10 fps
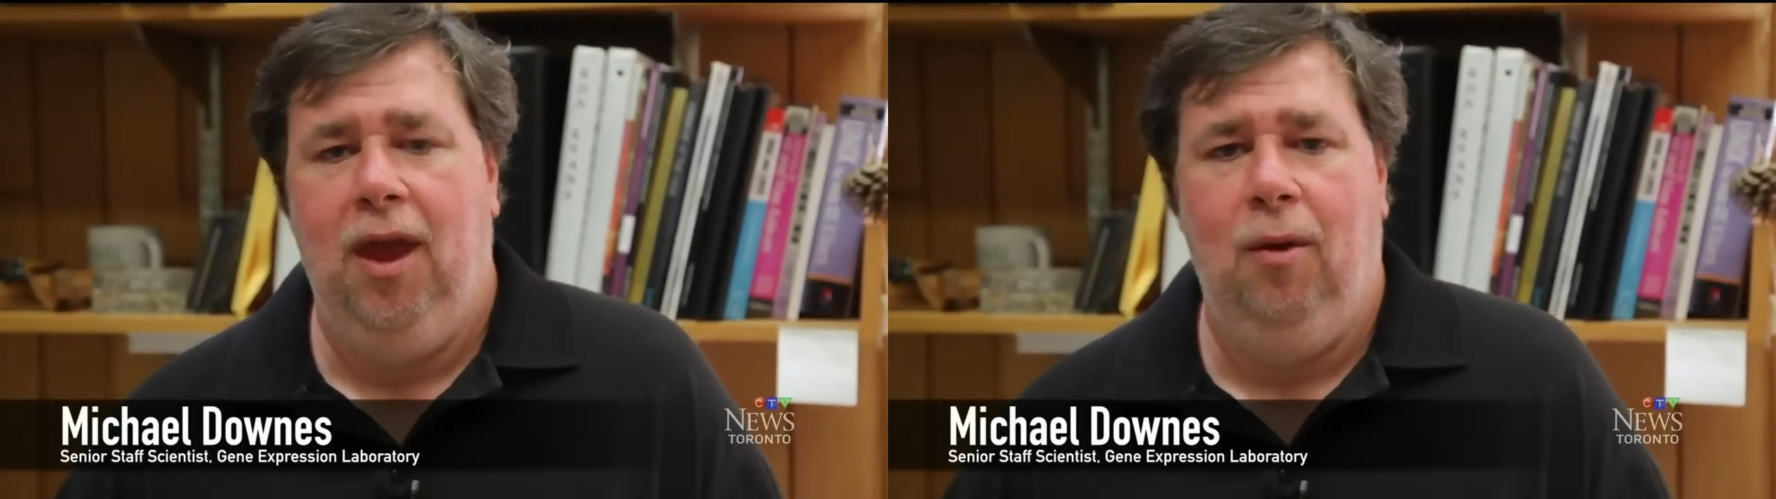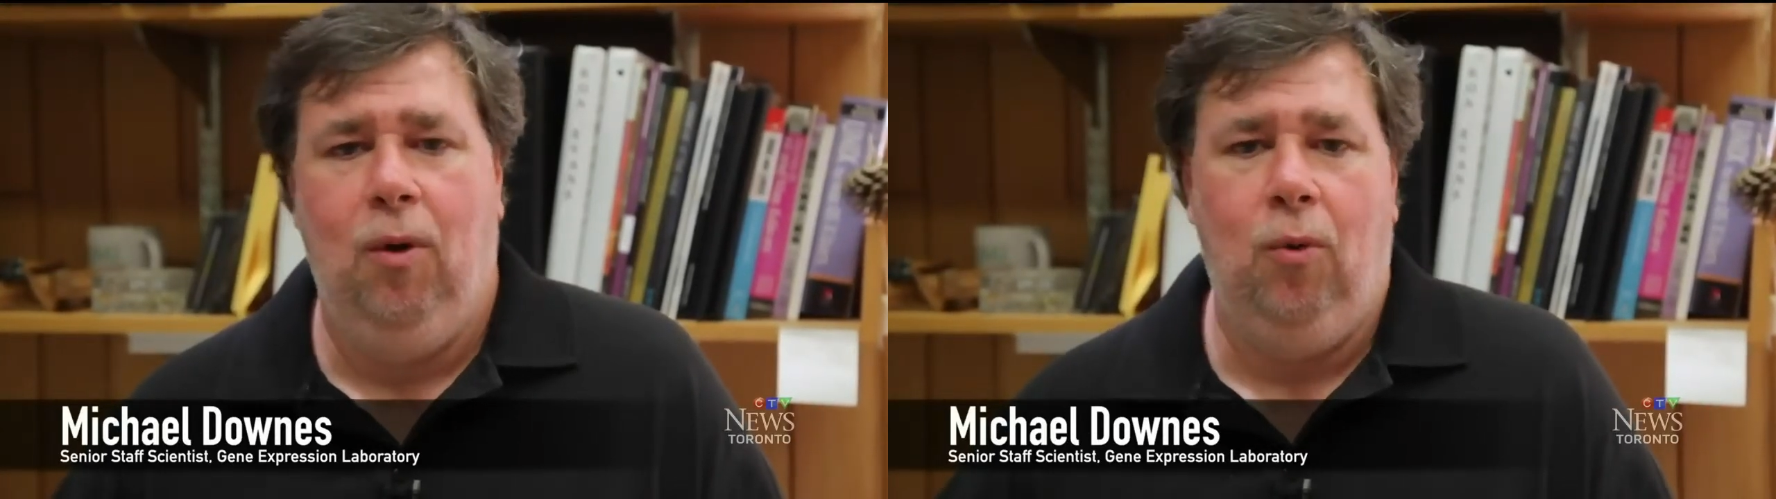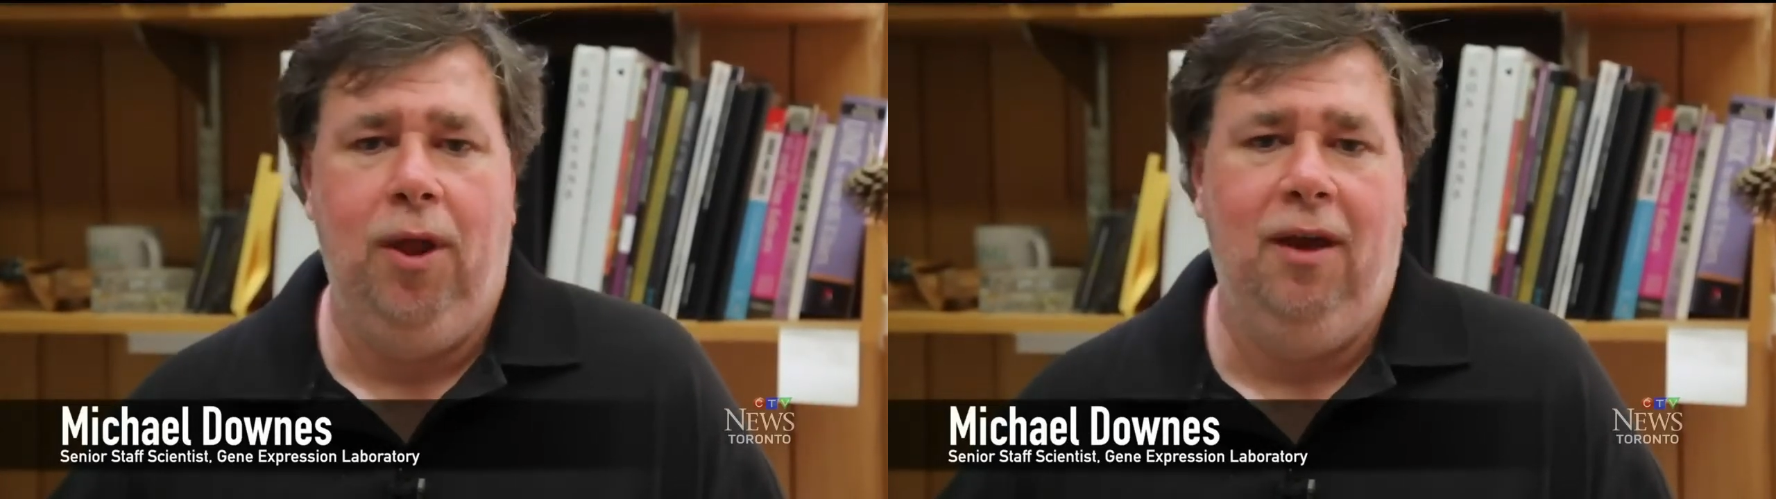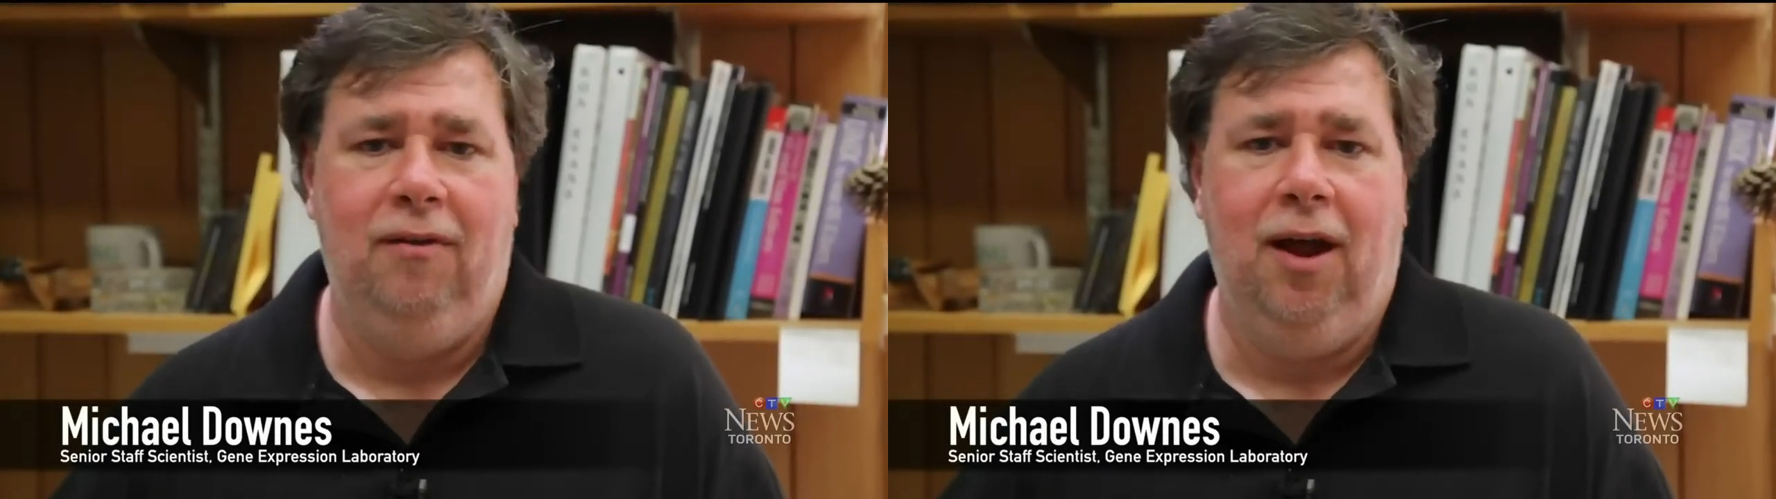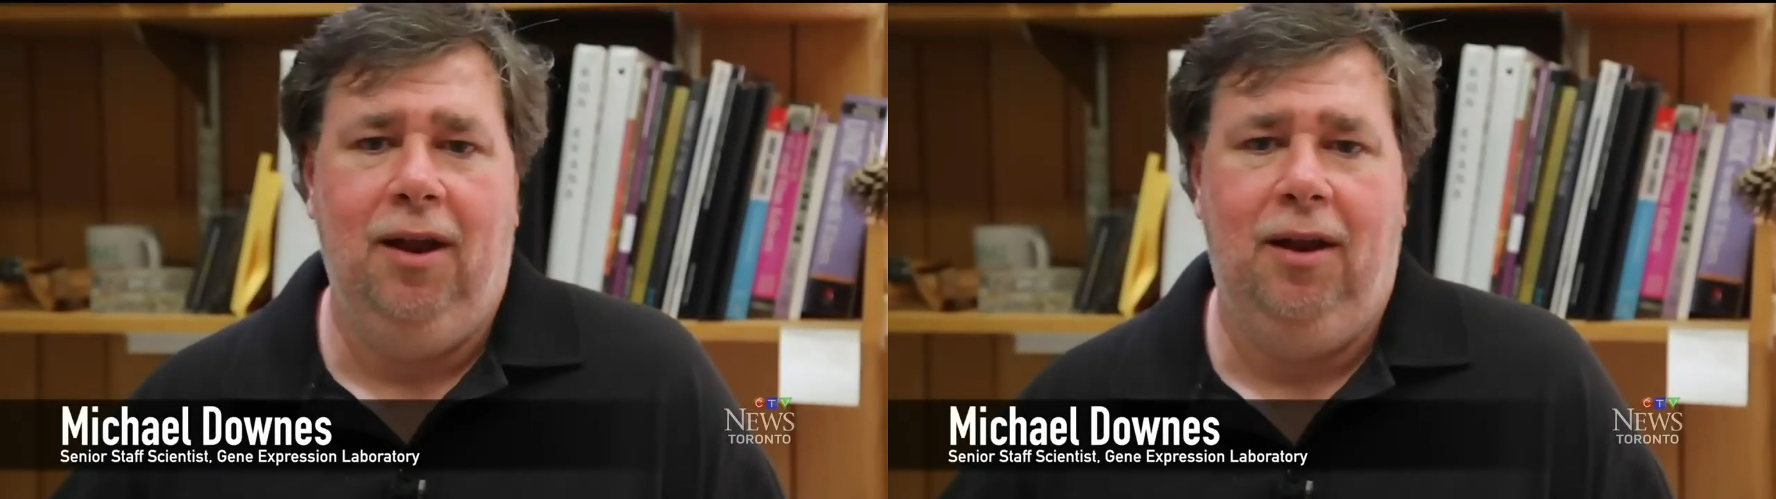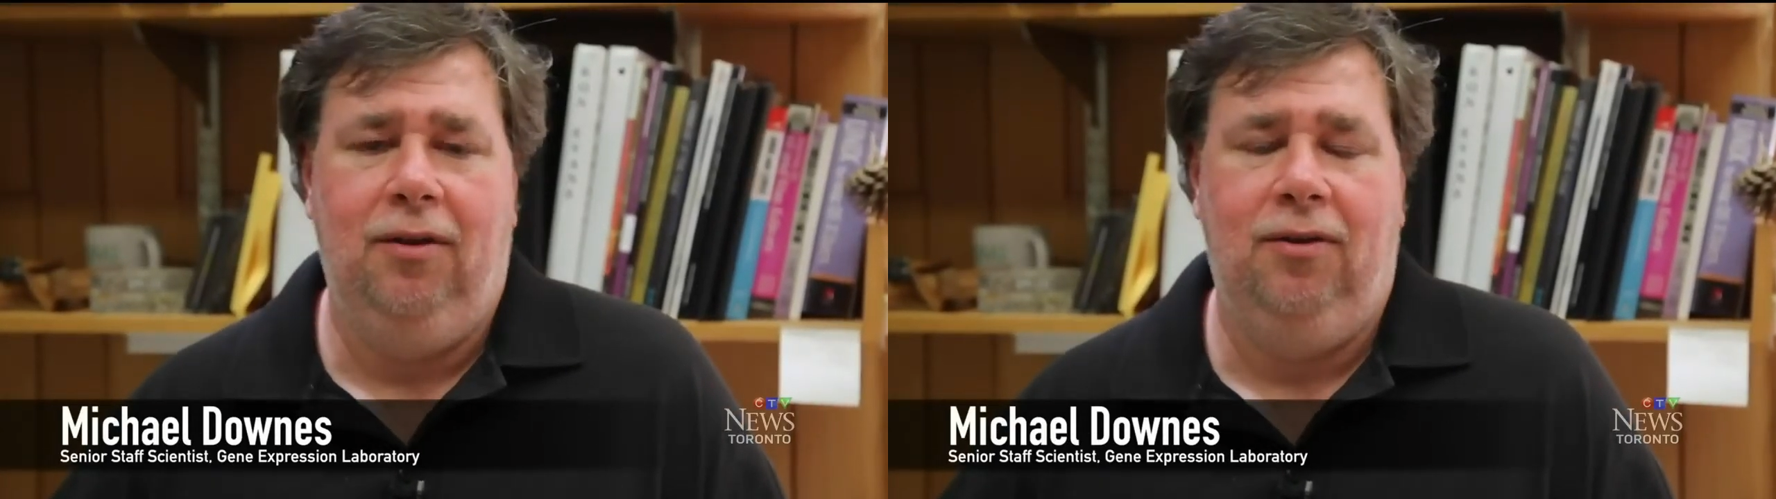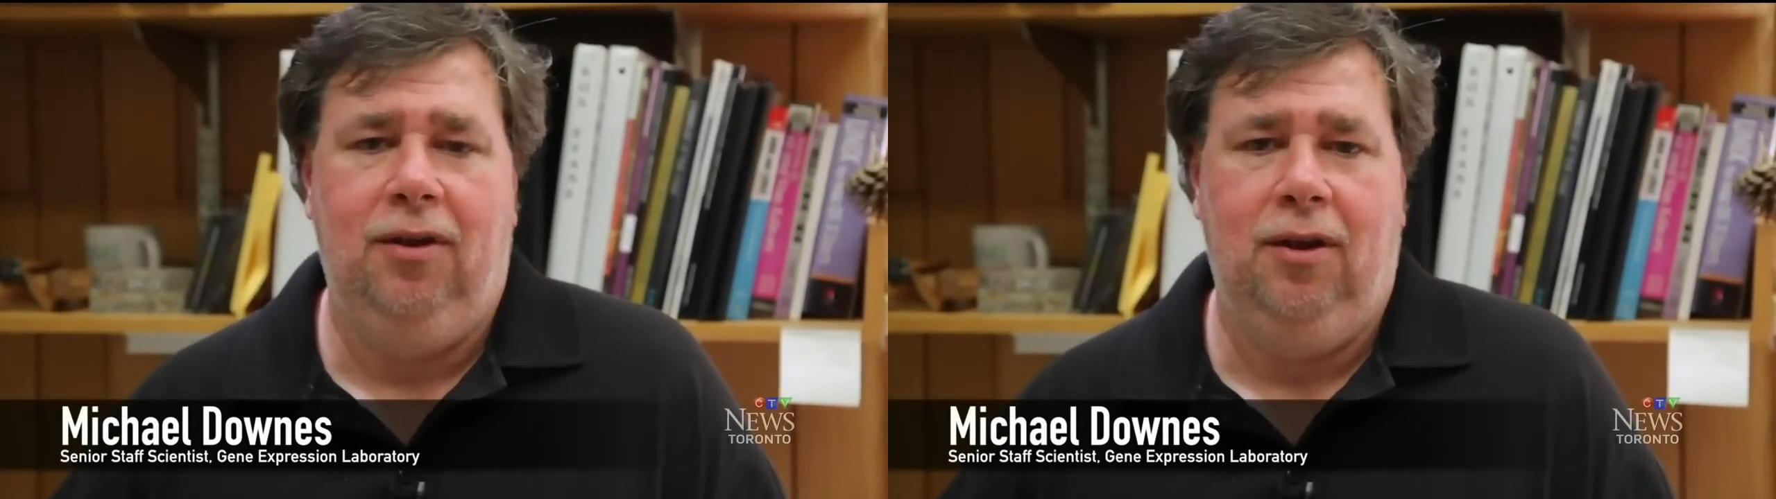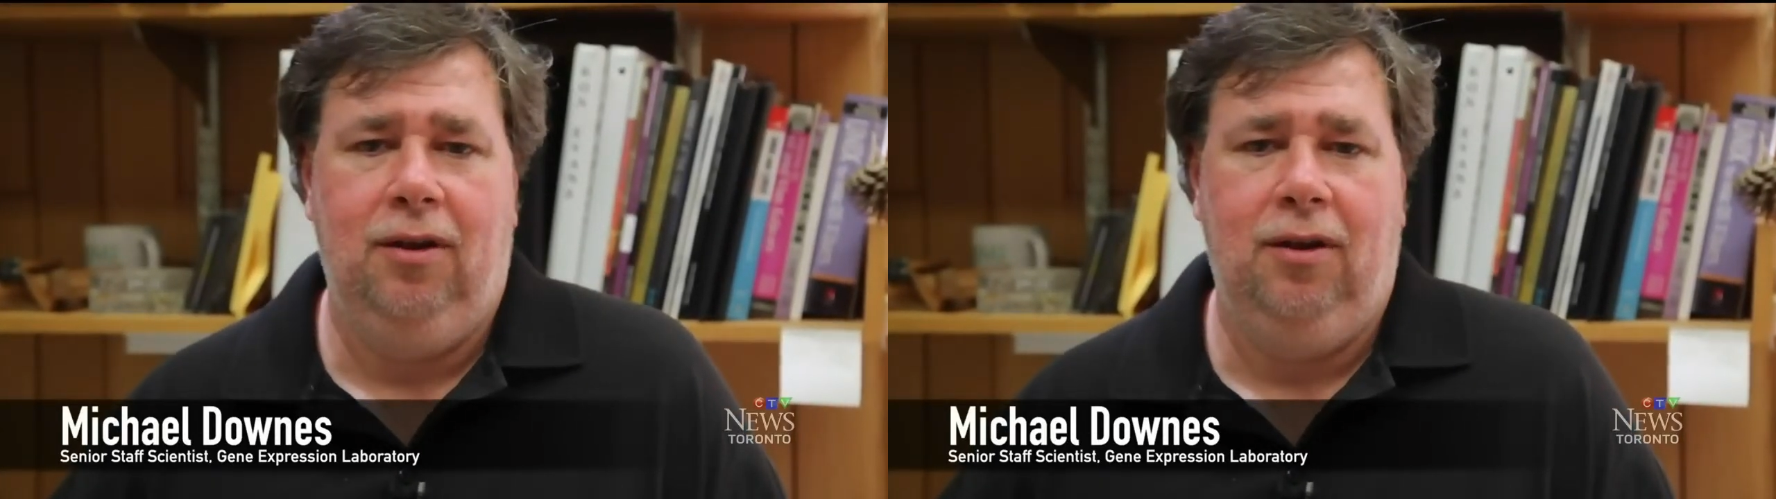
And what we have done is